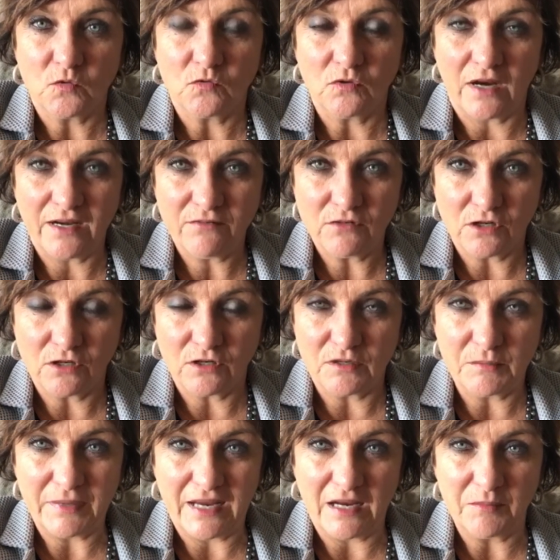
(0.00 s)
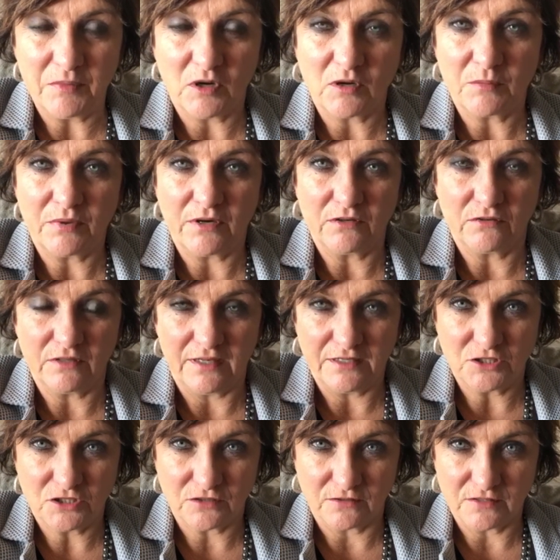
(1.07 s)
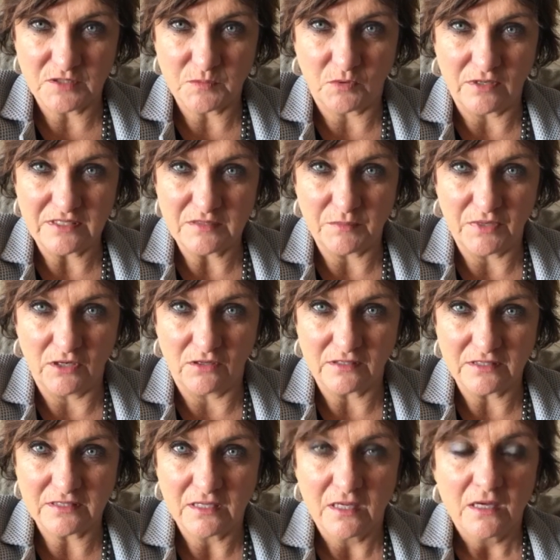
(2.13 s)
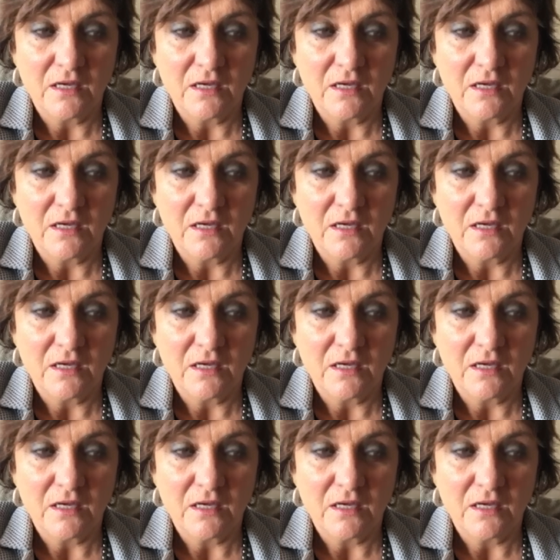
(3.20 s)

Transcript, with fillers: right and wrong, good and bad, POC and POD, all nine, shorts, boys and beyonds.